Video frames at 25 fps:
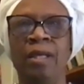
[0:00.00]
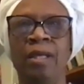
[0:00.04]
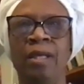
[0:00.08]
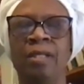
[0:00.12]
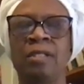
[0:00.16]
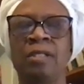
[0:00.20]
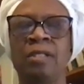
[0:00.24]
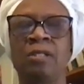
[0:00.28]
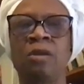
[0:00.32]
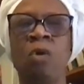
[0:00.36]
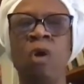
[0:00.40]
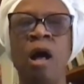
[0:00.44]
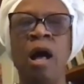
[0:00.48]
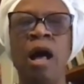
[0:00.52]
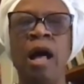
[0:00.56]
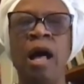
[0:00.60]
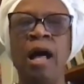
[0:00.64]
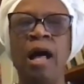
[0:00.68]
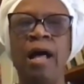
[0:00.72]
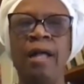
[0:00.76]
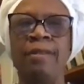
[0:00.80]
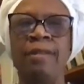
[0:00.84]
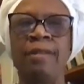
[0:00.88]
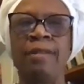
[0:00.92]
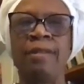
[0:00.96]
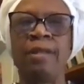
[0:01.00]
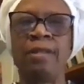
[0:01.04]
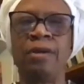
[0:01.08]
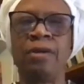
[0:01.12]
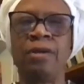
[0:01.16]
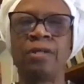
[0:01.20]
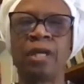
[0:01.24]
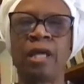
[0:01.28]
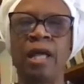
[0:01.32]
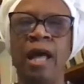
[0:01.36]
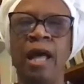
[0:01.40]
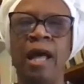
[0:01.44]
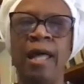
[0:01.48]
So odd that
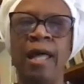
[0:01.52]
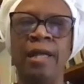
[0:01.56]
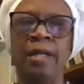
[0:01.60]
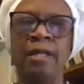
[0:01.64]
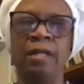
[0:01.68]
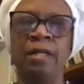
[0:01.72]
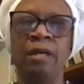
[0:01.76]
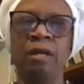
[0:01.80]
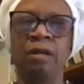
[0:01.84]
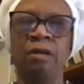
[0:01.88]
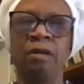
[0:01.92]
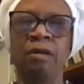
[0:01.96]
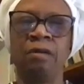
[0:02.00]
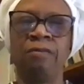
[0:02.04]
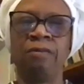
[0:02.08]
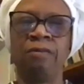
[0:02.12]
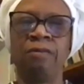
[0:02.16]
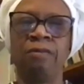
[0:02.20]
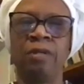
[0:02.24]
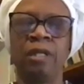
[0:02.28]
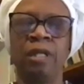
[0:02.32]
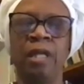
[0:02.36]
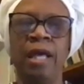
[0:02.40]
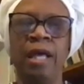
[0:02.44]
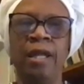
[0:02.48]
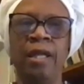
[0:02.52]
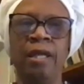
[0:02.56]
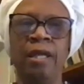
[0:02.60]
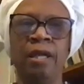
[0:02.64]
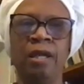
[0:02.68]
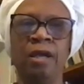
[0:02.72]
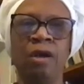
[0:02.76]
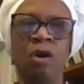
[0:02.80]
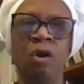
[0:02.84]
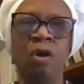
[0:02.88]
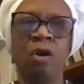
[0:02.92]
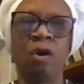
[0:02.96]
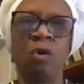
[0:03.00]
there's a kind of letting
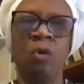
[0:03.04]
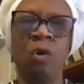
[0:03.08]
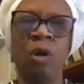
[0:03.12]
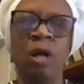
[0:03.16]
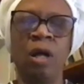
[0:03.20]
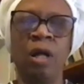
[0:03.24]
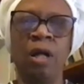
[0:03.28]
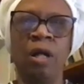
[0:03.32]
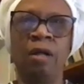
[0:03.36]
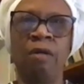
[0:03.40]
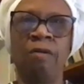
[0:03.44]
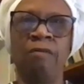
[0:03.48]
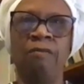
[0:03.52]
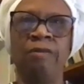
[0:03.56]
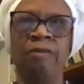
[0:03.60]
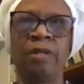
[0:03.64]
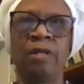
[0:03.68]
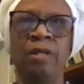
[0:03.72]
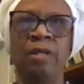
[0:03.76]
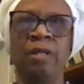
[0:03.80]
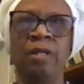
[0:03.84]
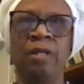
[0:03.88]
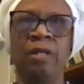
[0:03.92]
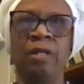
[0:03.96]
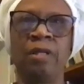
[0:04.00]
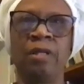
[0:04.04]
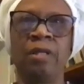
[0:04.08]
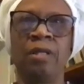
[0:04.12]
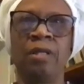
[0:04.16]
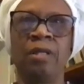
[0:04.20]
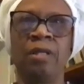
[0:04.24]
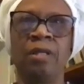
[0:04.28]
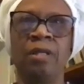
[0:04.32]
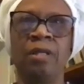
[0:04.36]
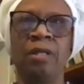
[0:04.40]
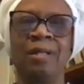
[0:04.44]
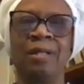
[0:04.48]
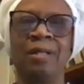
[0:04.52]
go of
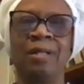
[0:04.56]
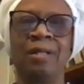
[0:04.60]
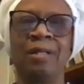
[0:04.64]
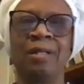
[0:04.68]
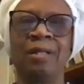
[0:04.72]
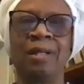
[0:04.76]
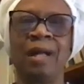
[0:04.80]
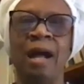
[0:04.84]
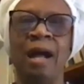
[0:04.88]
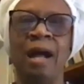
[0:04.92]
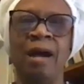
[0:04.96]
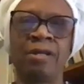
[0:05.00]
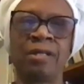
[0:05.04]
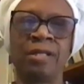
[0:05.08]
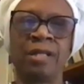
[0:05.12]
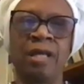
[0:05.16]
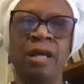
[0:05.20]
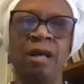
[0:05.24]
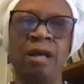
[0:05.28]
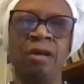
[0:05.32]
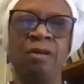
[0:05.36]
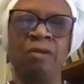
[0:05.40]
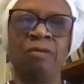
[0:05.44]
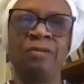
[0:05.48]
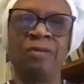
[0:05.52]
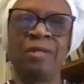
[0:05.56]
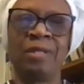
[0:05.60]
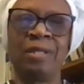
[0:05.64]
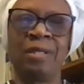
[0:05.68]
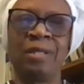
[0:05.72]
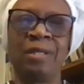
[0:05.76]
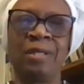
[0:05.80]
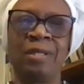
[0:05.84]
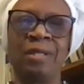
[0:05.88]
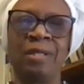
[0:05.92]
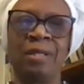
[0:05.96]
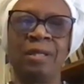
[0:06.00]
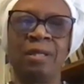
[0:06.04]
ourselves
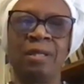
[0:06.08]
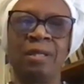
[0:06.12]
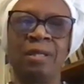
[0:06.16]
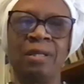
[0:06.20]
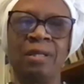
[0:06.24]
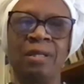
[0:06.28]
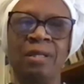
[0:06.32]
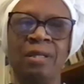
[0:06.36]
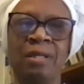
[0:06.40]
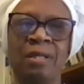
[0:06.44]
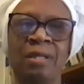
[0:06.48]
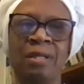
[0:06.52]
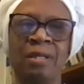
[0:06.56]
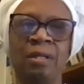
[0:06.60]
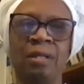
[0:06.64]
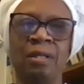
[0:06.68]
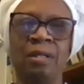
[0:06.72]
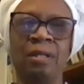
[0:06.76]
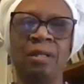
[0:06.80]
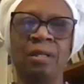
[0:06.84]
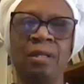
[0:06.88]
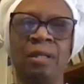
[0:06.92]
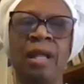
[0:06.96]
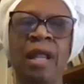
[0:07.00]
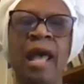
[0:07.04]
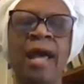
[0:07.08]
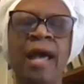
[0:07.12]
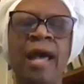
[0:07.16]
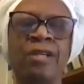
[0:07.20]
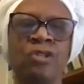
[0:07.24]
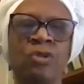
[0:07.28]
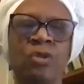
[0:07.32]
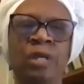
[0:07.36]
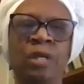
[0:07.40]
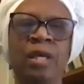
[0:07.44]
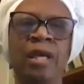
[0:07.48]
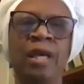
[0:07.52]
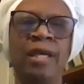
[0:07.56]
that
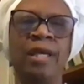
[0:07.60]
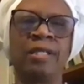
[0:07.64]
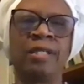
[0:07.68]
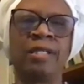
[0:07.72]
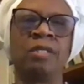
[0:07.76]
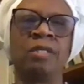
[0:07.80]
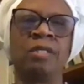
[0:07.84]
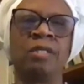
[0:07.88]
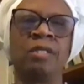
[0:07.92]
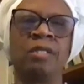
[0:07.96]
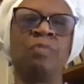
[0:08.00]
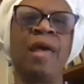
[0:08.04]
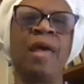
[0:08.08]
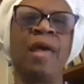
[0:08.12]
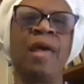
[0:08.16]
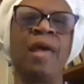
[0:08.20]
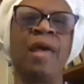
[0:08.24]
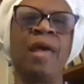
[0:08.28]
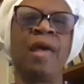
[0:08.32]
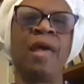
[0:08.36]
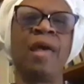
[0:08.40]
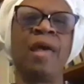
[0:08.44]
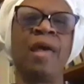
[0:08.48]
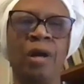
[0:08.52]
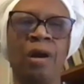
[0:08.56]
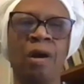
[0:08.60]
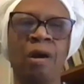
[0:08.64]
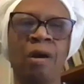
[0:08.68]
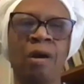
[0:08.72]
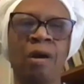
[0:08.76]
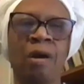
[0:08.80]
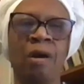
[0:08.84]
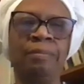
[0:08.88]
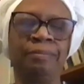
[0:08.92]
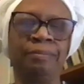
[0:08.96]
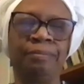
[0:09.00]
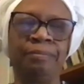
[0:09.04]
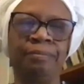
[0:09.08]
actually expands who we
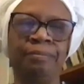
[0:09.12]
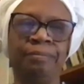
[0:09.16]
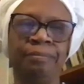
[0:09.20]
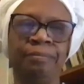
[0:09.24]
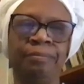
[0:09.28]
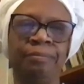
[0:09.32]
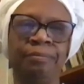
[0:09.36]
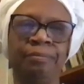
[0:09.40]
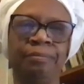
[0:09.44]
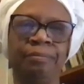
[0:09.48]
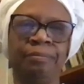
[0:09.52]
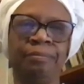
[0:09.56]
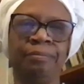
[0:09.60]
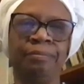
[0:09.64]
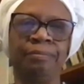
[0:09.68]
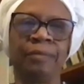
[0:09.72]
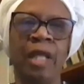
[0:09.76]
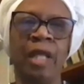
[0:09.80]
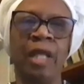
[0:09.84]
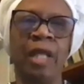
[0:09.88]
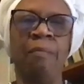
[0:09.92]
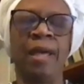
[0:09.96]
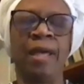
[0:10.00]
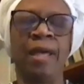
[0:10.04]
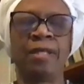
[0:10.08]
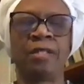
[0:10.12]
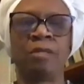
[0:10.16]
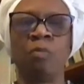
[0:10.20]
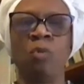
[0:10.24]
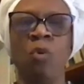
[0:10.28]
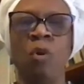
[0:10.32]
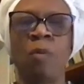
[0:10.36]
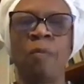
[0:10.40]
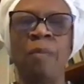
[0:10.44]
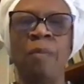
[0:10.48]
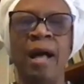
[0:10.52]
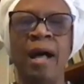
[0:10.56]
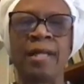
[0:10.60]
are and makes
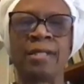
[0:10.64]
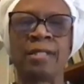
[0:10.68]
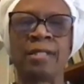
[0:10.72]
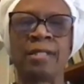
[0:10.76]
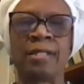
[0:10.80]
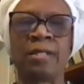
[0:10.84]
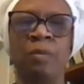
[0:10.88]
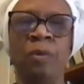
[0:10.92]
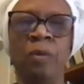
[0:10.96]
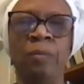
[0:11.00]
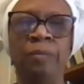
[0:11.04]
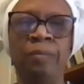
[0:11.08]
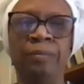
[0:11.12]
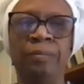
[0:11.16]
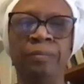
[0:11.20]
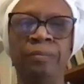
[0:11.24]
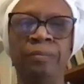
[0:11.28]
more possible.